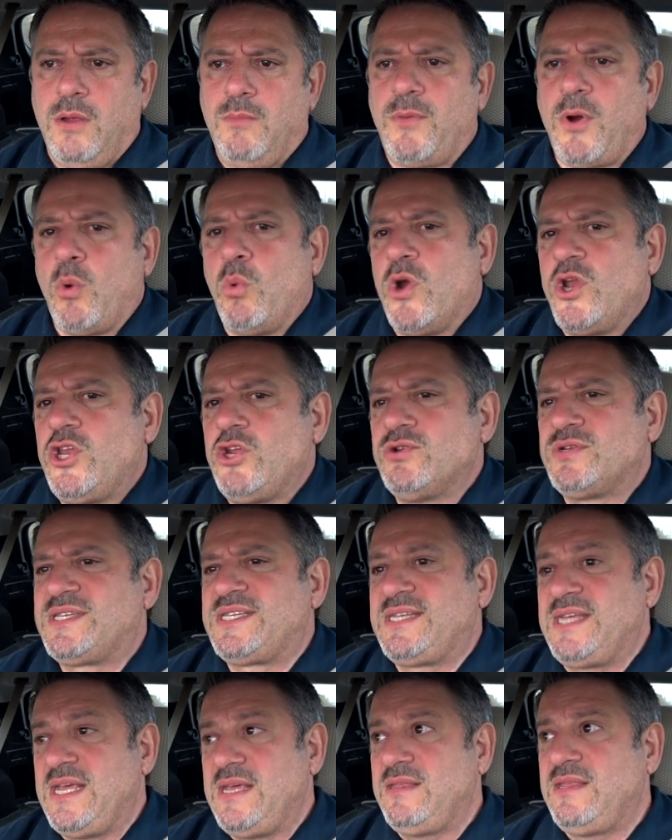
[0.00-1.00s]
But when you
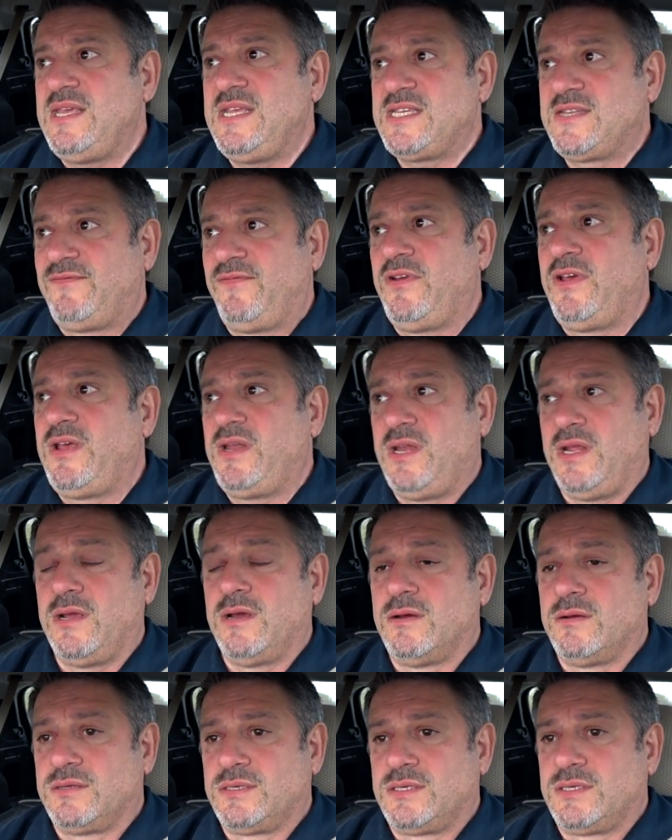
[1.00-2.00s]
see these
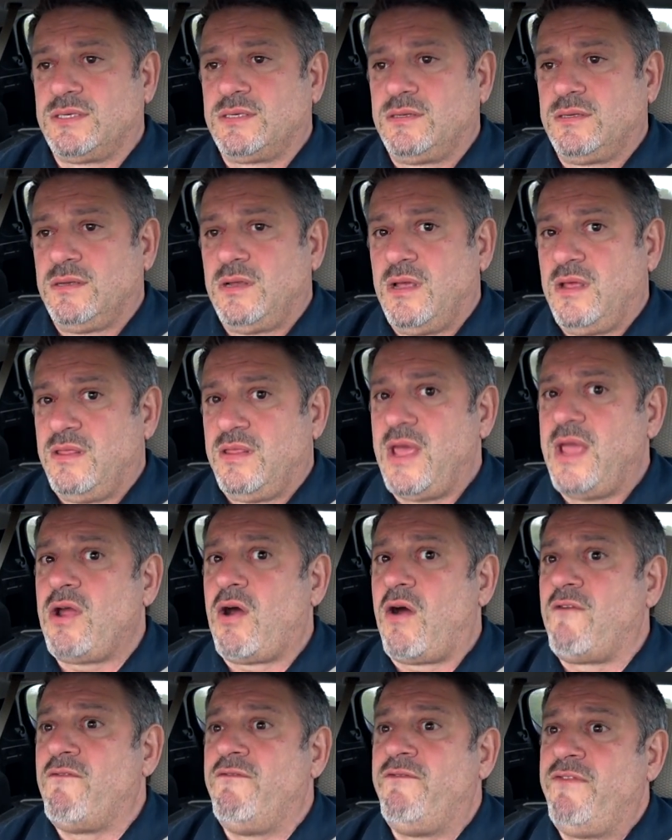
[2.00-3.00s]
videos, they
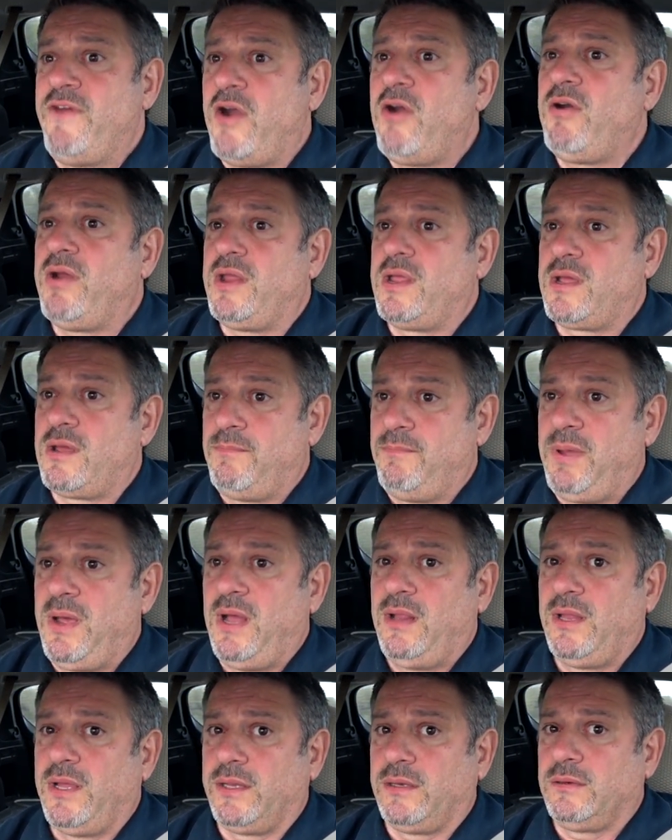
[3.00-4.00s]
are very
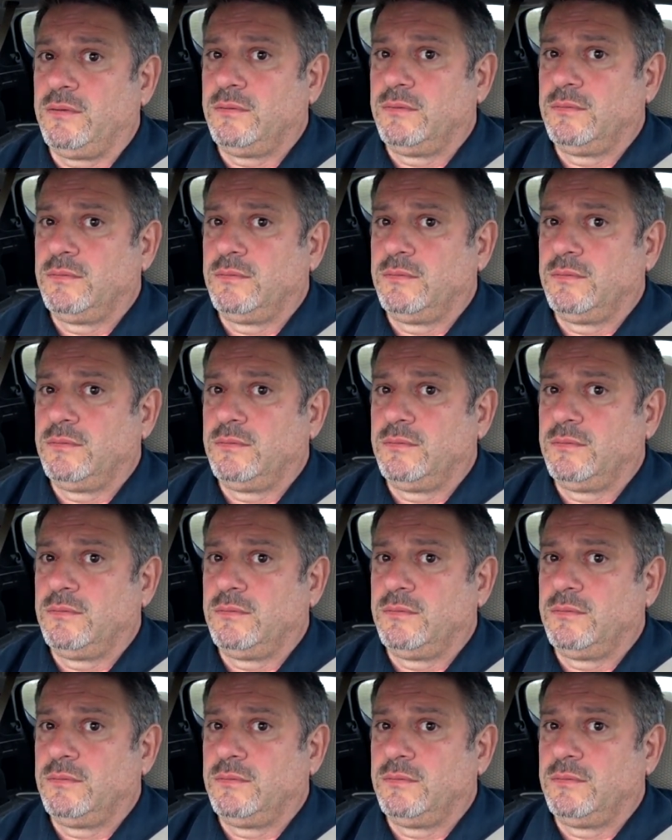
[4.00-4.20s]
compelling.